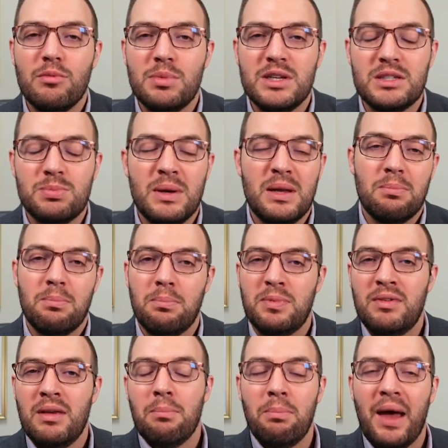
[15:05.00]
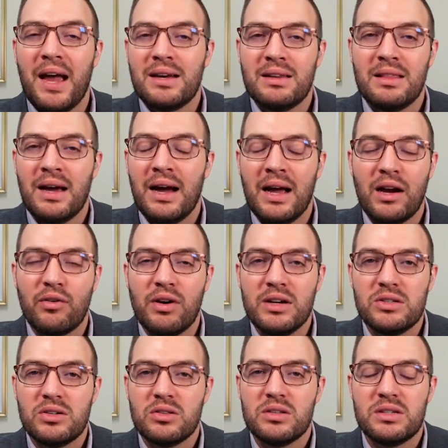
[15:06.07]
of it be sent back to the
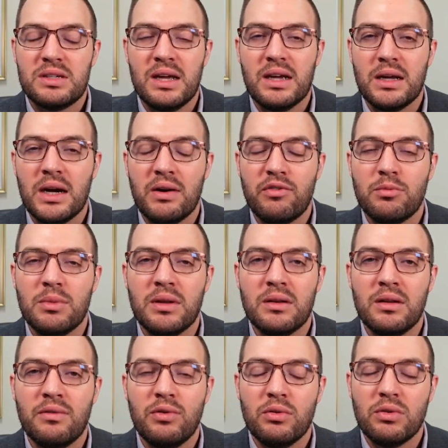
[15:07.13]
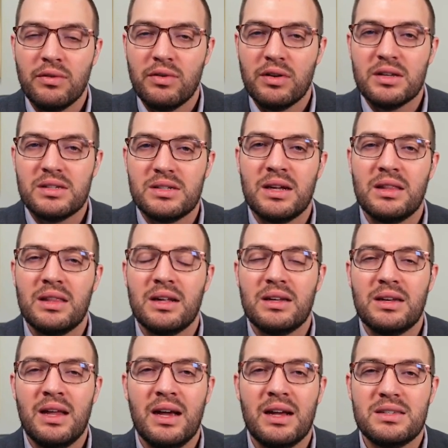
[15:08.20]
IRS or the state government if you live in a state that
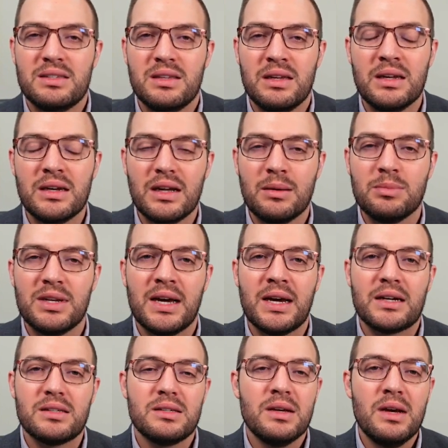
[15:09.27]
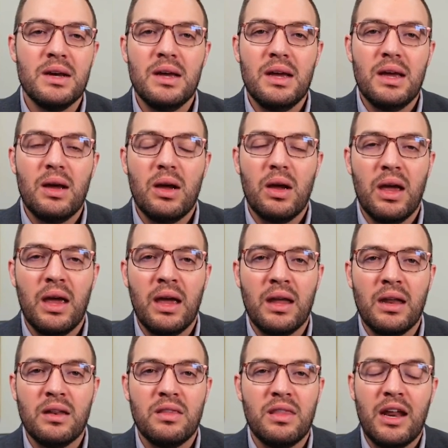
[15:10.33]
has income tax,
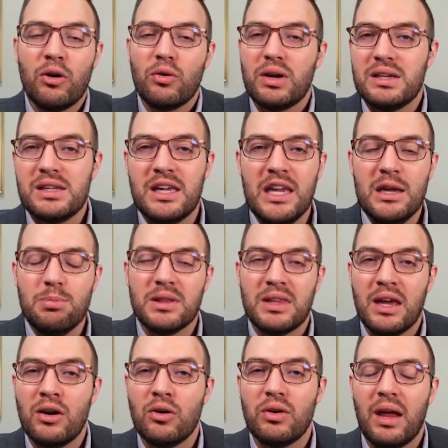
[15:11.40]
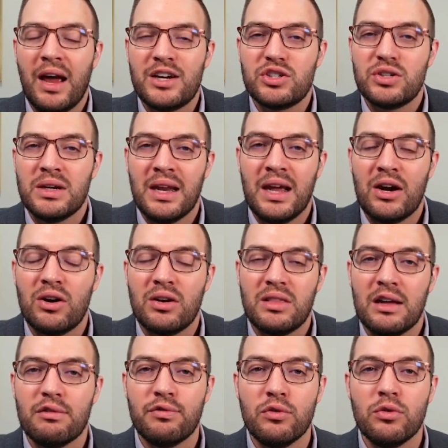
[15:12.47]
and they don't get to keep it. They don't actually inherit
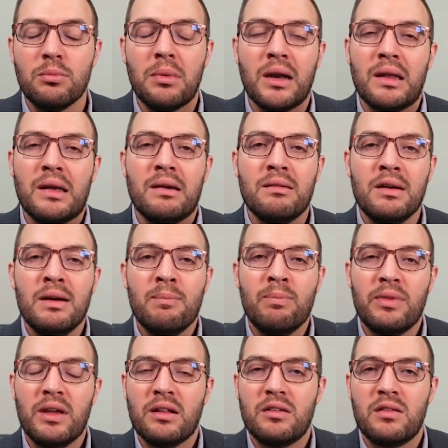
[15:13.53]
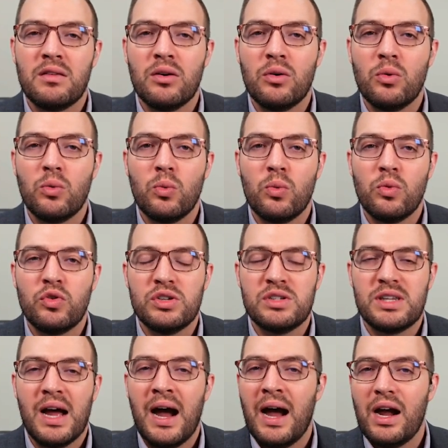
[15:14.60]
that full money. And so,
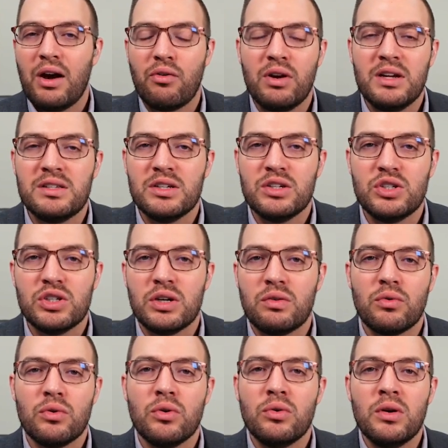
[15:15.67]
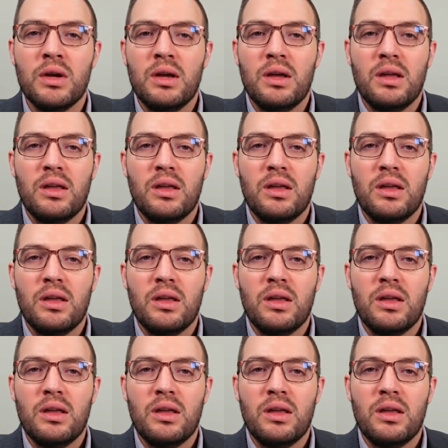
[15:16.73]
just IRAs in general,